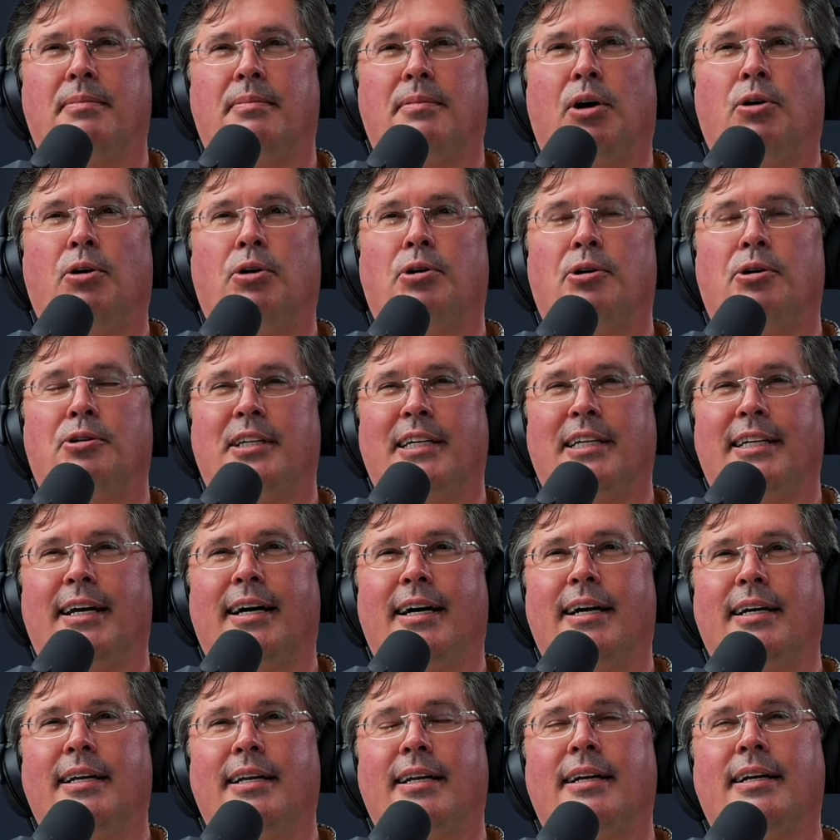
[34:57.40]
"Oh Holy
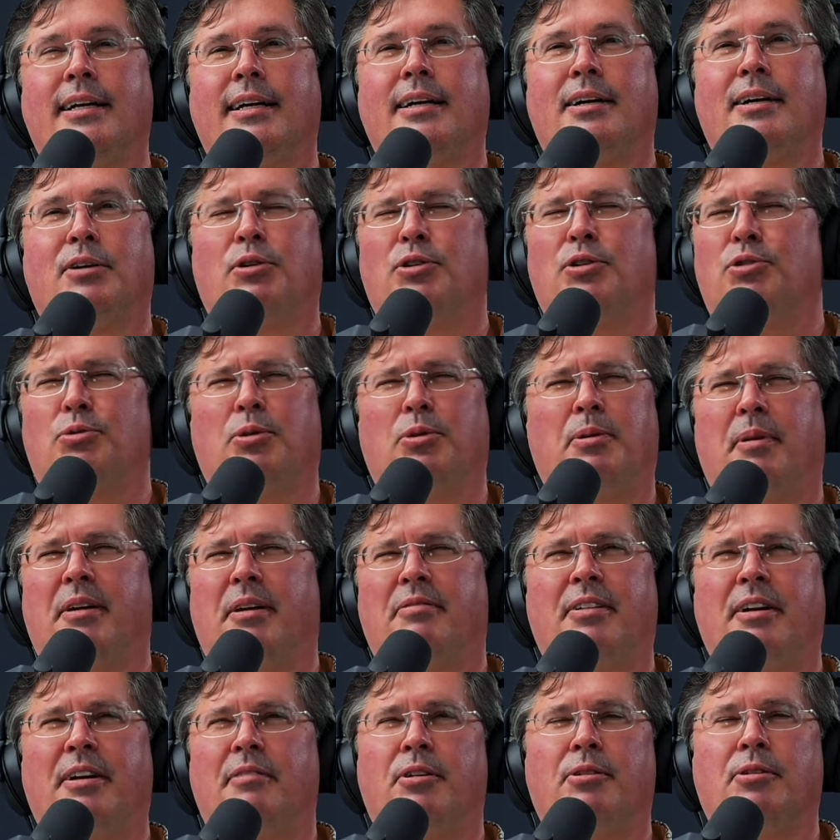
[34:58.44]
Night," which is one of my
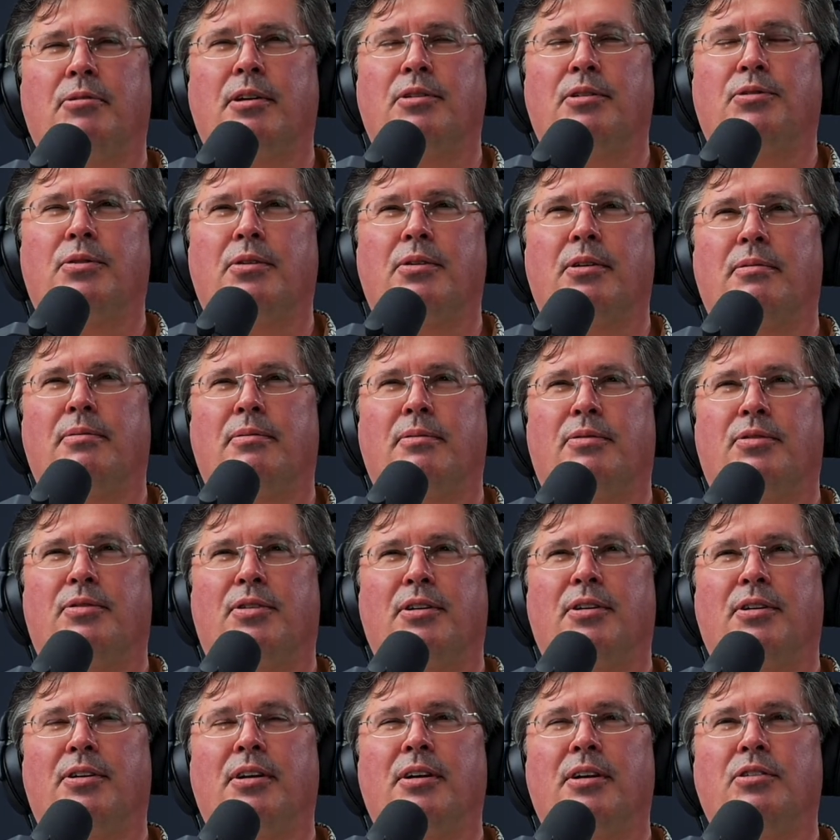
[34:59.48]
favorite ones for
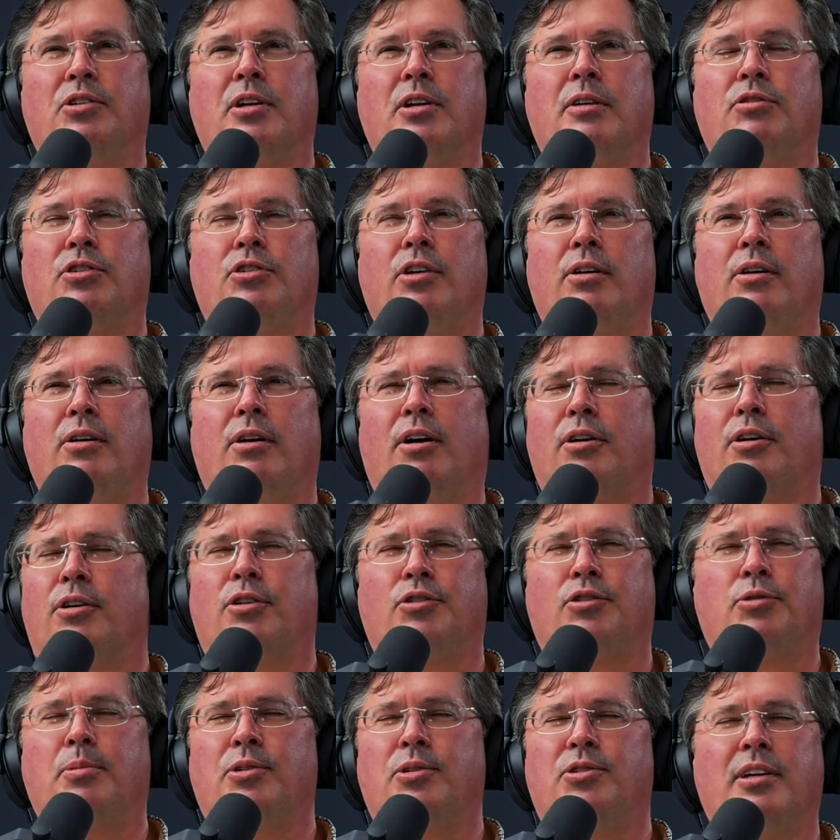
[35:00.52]
New Year's Eve, or
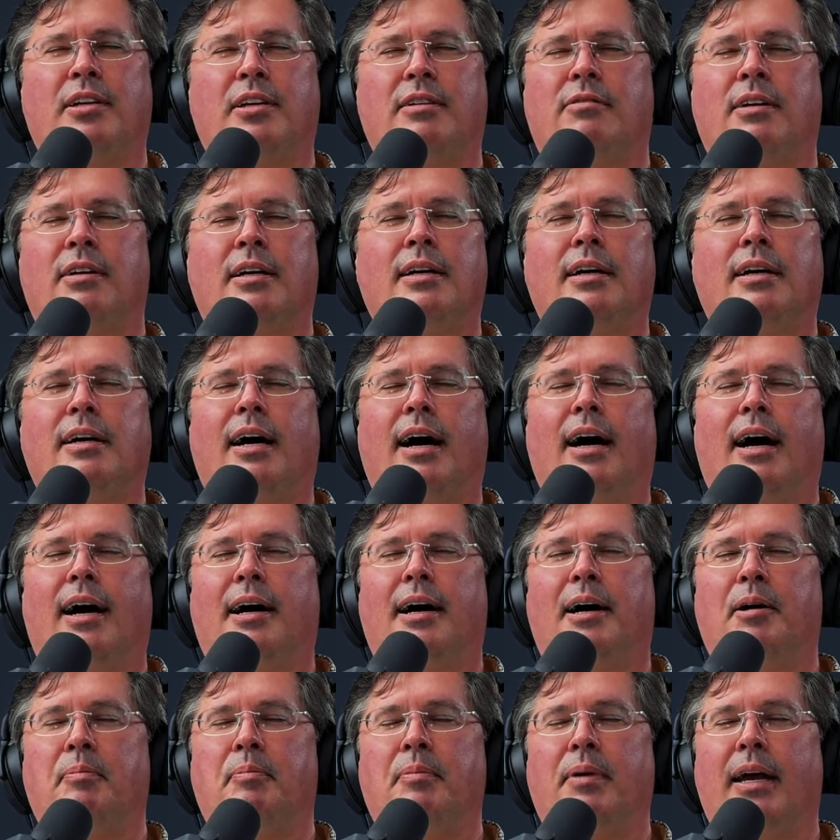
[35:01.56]
Christmas Eve.
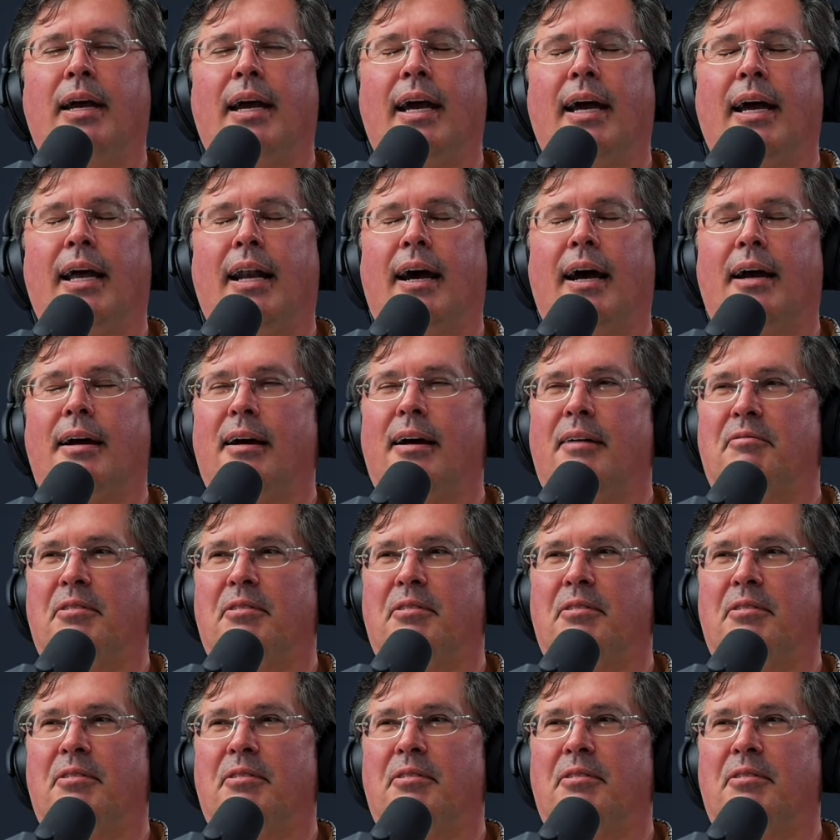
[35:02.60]
And I got